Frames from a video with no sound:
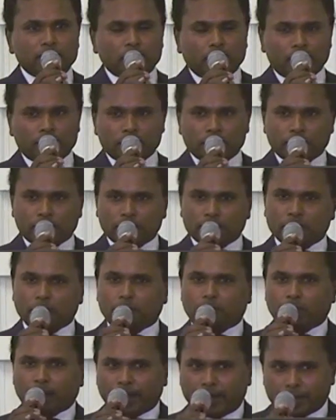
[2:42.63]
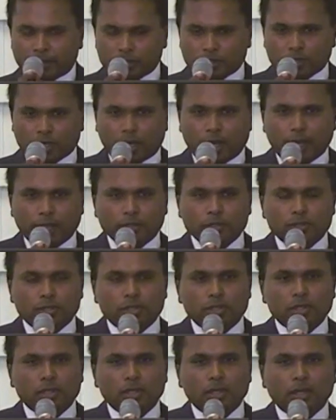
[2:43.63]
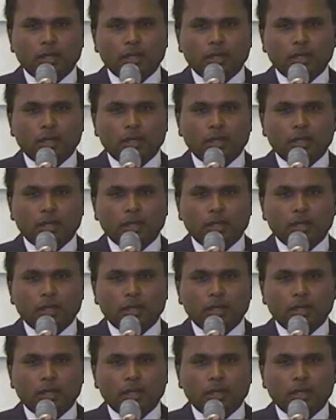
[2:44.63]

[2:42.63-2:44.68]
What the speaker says: changes, the players change.